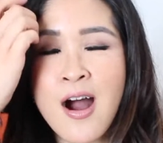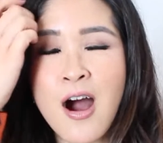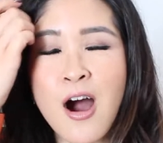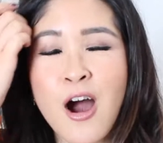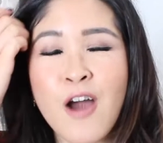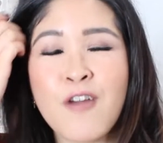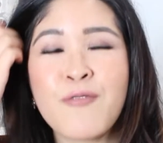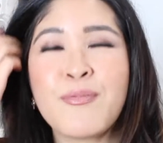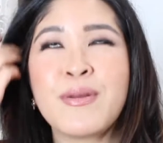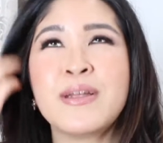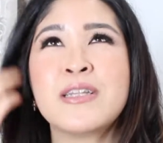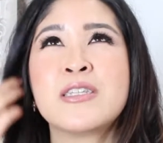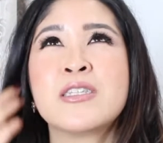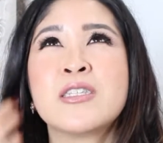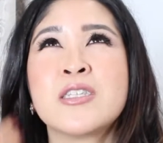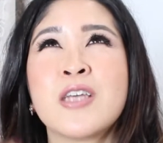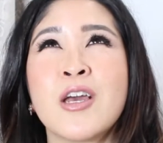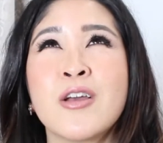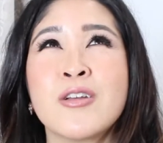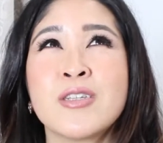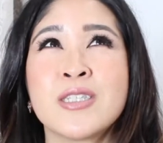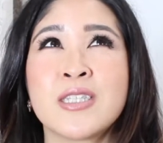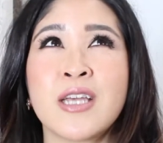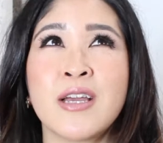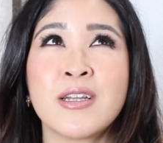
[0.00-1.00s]
I've been
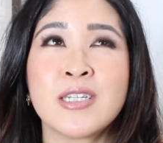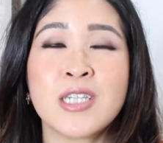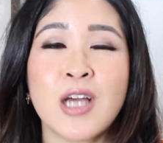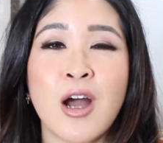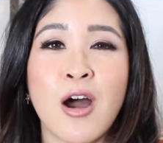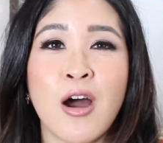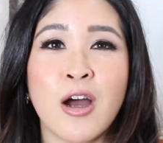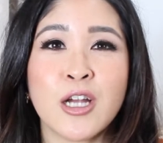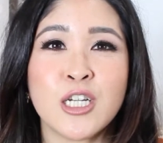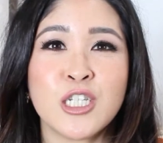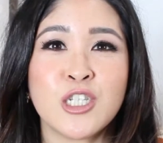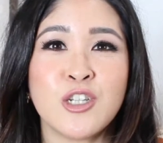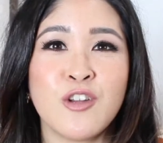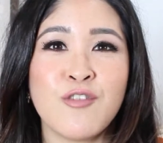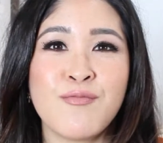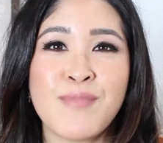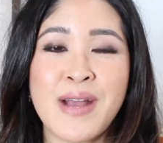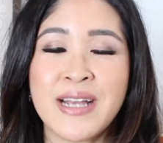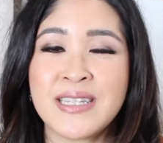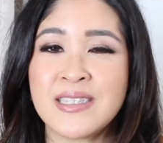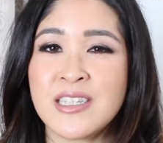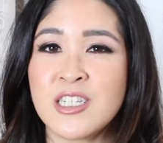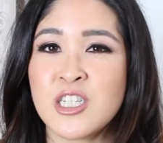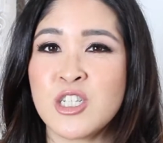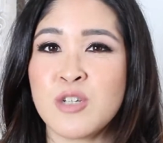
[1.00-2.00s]
so, so touched. You've
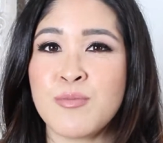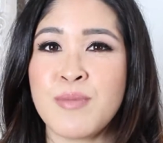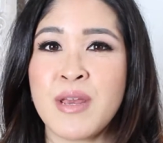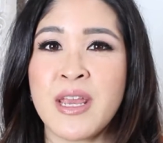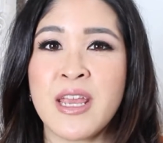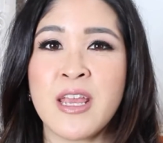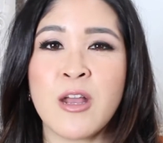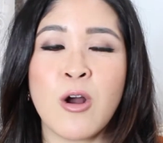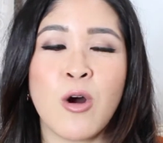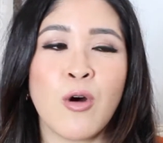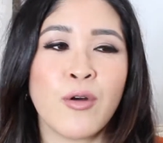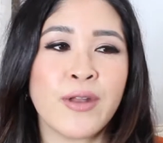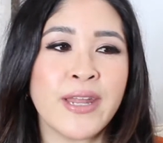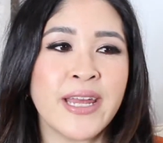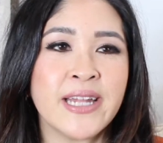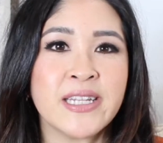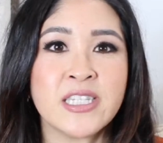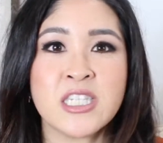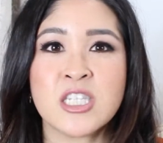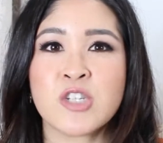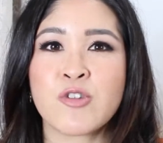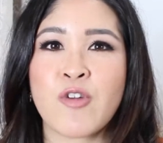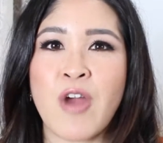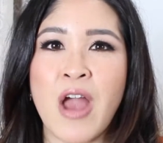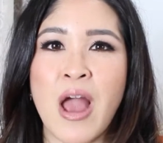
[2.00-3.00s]
messaged me on
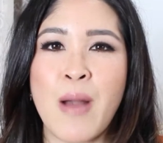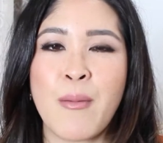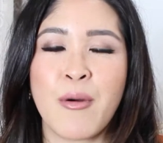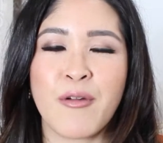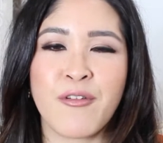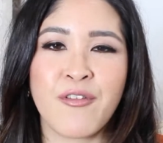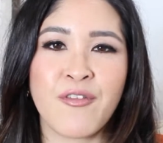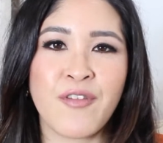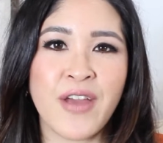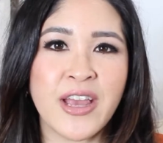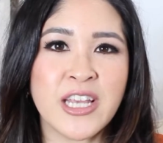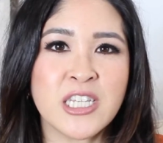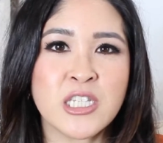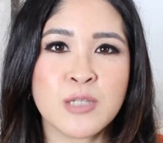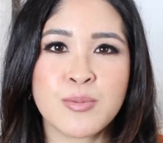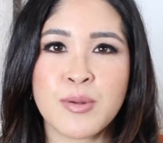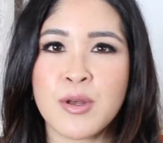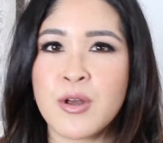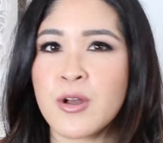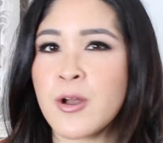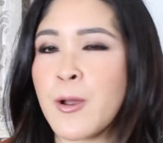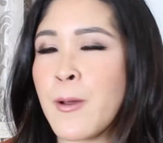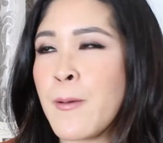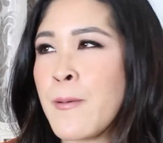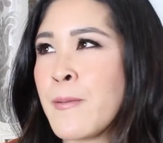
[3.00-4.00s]
Instagram, on
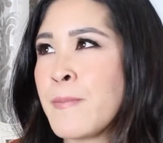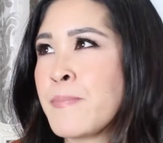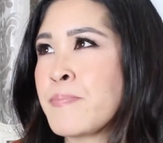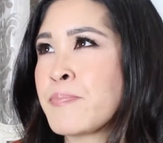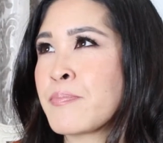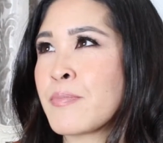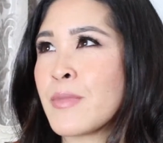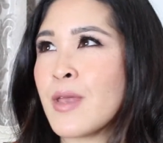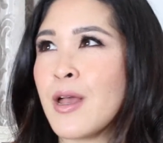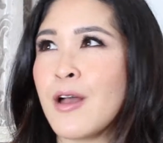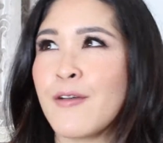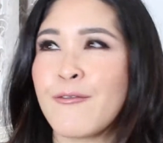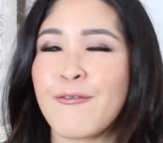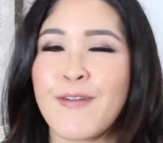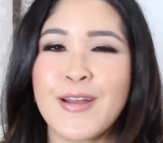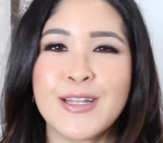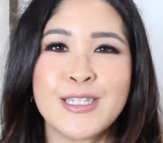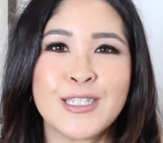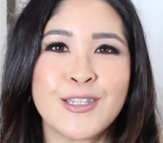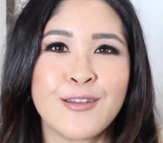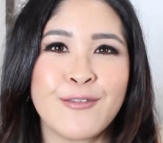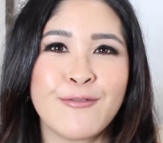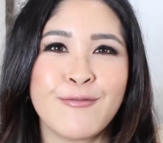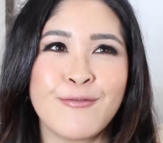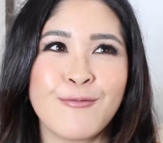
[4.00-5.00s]
Facebook,
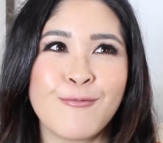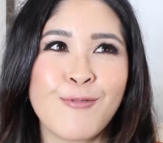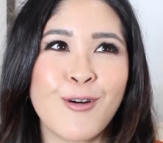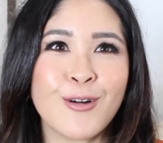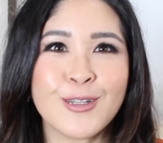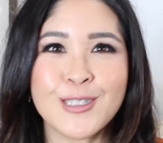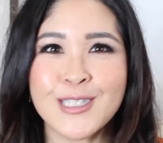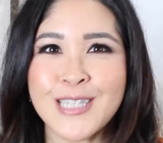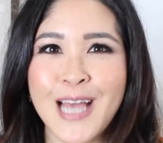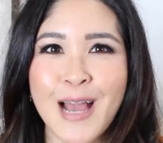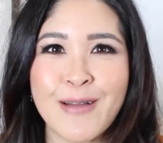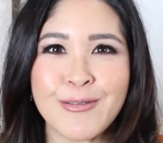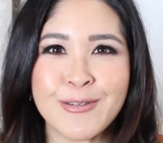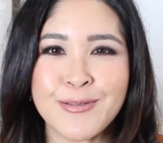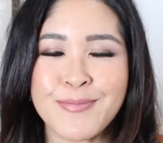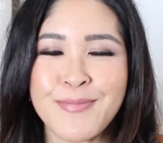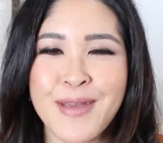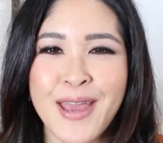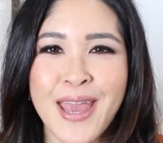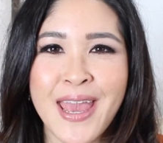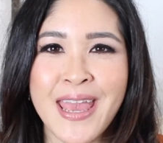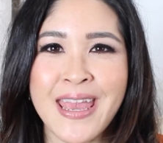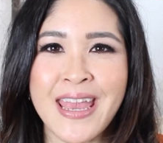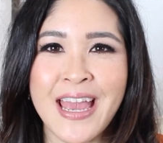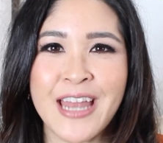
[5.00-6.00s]
friends have WhatsApped
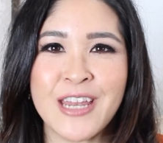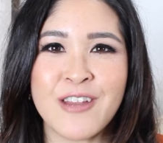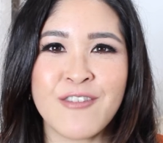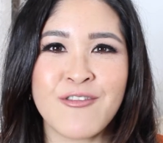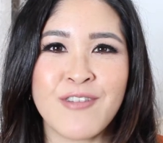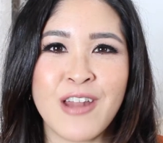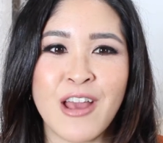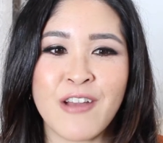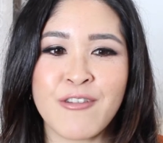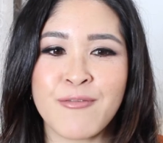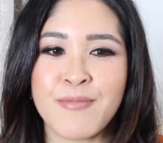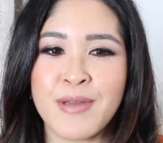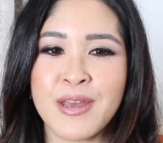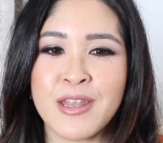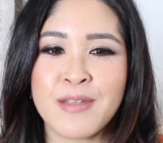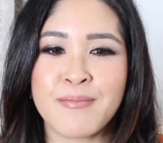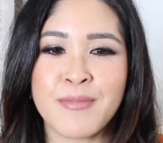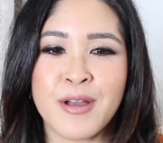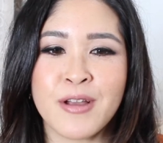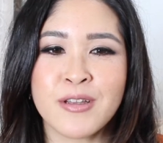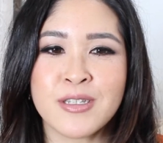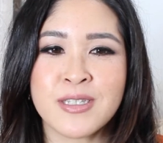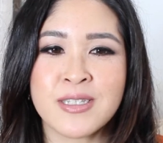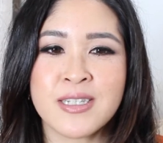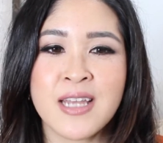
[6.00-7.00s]
me and you've left me the
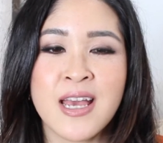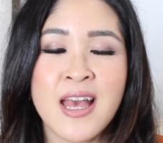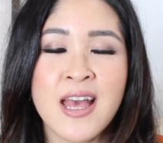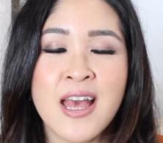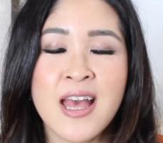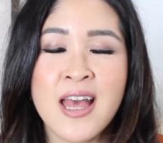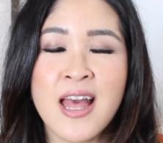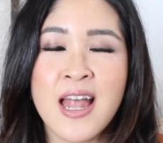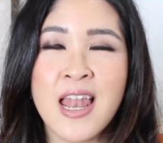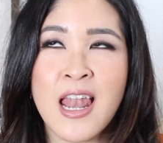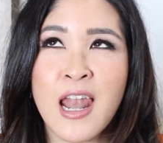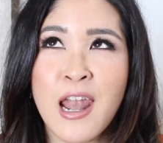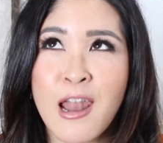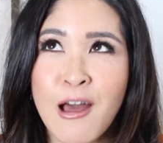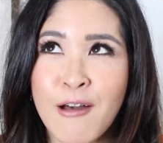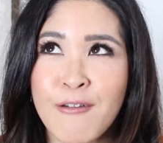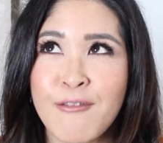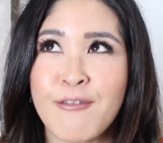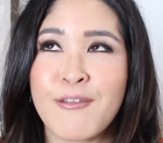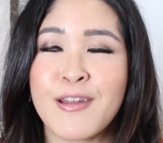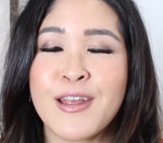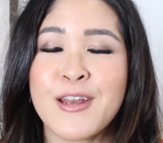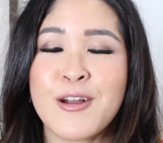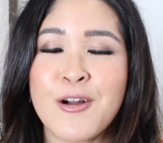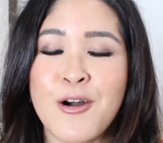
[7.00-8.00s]
most
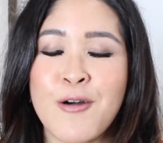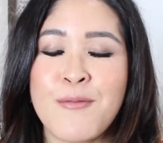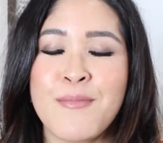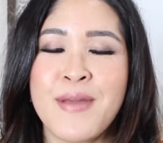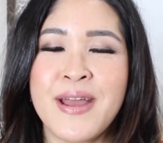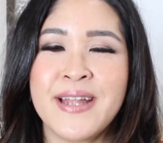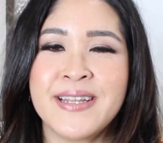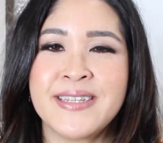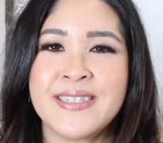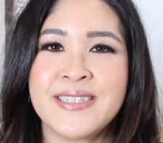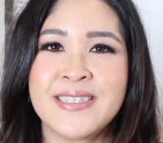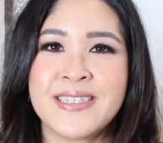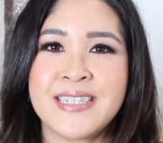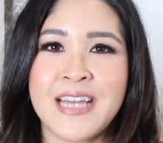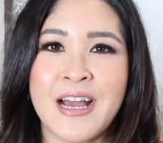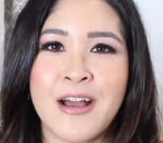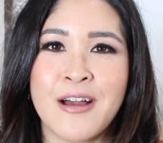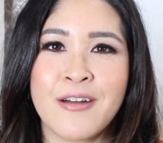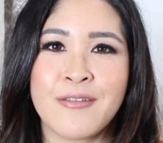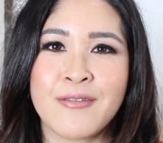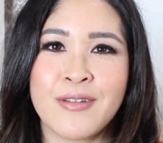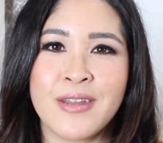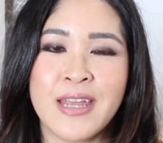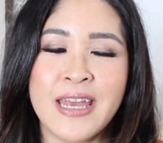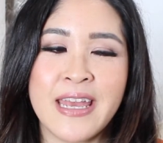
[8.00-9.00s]
lovely comments
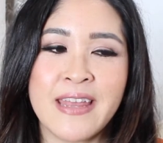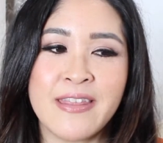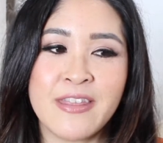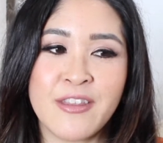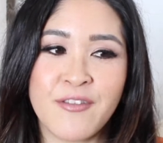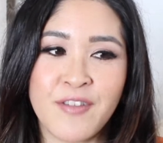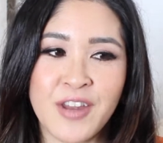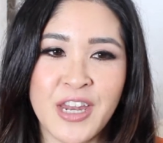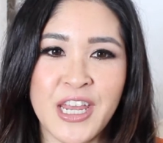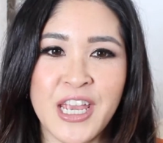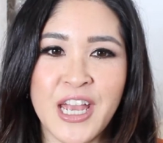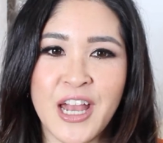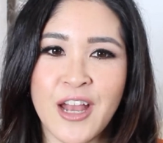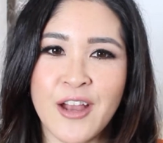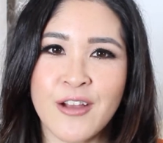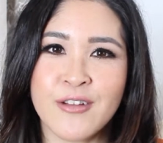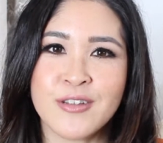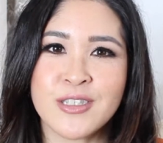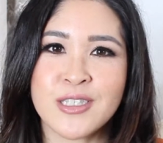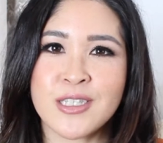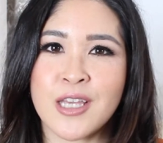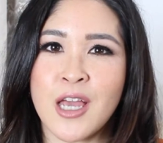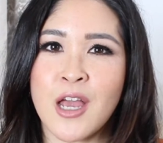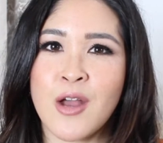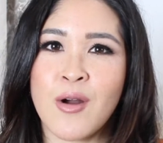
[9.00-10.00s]
down in the video
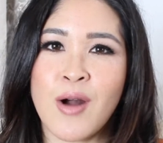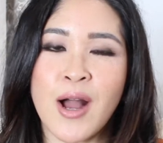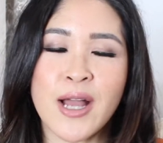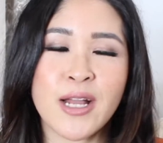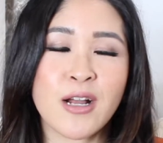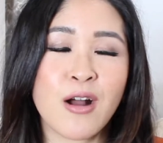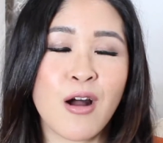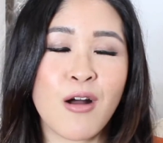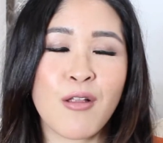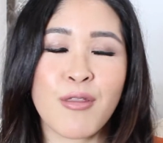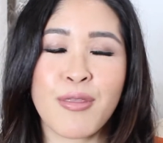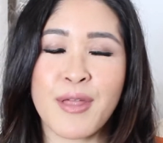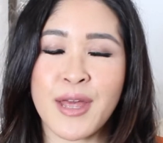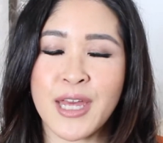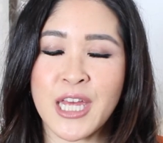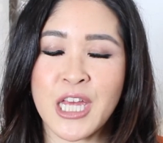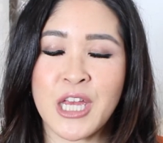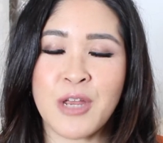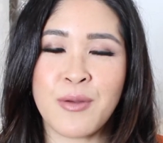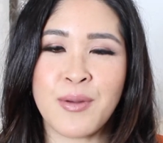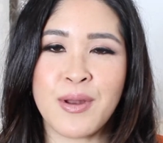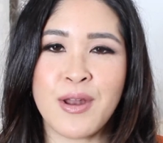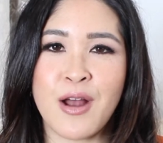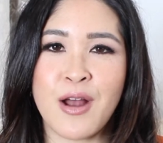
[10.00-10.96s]
so I can't thank you